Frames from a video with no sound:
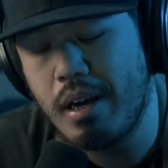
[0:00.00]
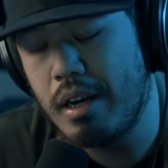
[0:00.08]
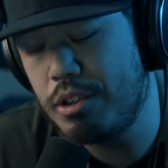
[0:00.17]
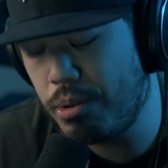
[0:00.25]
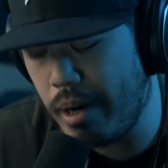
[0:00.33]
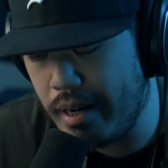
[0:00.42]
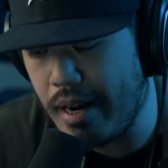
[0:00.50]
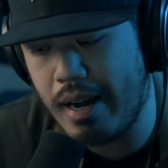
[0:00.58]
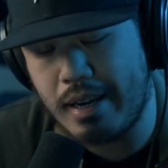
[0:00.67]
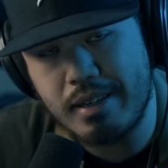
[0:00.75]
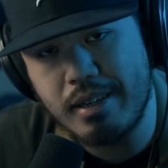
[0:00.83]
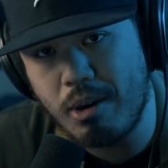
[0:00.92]
A trained eye
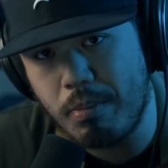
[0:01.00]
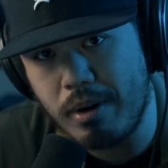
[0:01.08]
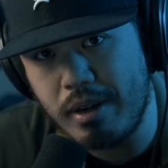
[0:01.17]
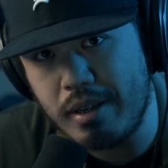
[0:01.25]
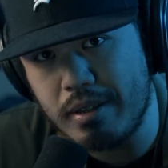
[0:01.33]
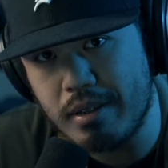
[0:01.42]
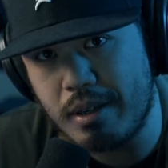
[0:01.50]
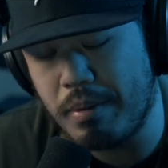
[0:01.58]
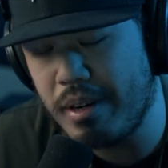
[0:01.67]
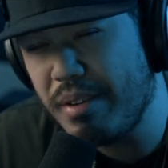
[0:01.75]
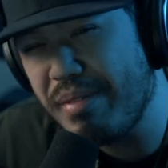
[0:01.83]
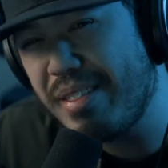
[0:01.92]
can tell pretty easily,
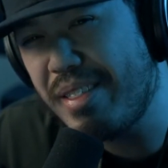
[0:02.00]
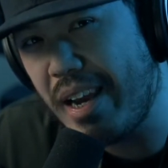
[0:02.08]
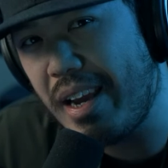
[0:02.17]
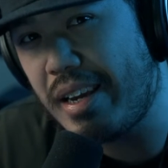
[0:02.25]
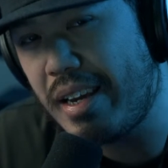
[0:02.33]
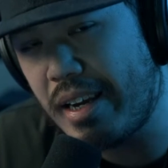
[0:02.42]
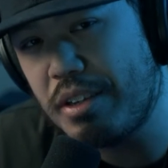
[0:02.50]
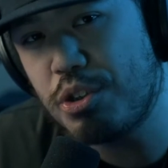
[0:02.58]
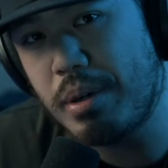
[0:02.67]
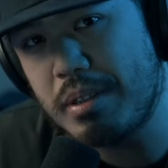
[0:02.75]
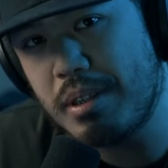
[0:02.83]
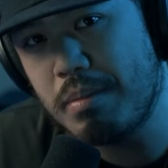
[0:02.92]
but even they can get
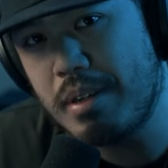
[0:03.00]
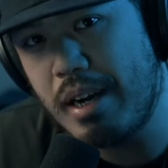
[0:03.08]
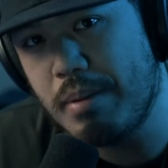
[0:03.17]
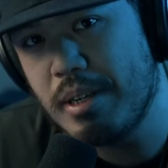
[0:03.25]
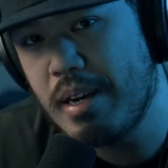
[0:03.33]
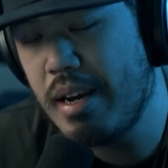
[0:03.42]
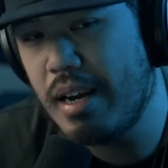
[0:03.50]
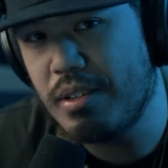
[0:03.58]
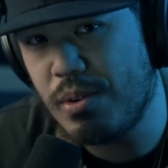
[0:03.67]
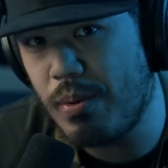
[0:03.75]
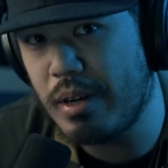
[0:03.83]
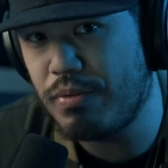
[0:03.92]
tricked sometimes as
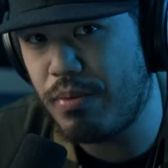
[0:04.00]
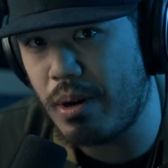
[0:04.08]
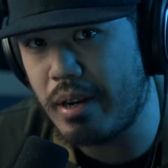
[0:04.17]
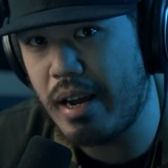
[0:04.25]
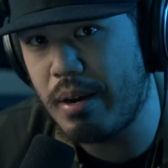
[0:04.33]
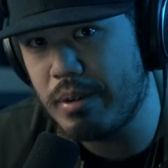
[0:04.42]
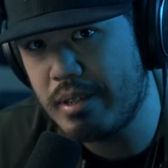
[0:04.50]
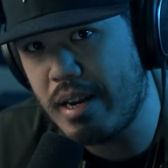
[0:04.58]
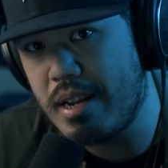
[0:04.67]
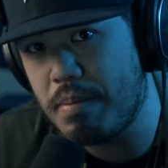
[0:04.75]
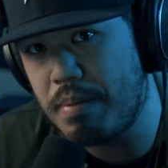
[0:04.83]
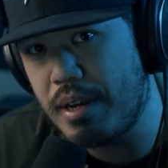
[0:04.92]
to what's 4K and what's
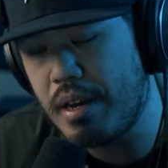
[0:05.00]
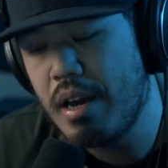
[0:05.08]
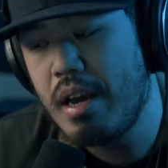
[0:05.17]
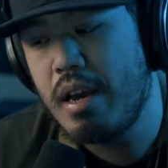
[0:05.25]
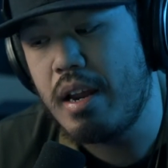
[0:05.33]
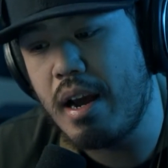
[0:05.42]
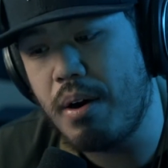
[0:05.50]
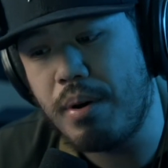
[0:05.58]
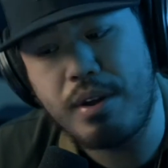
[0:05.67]
1080p. Now,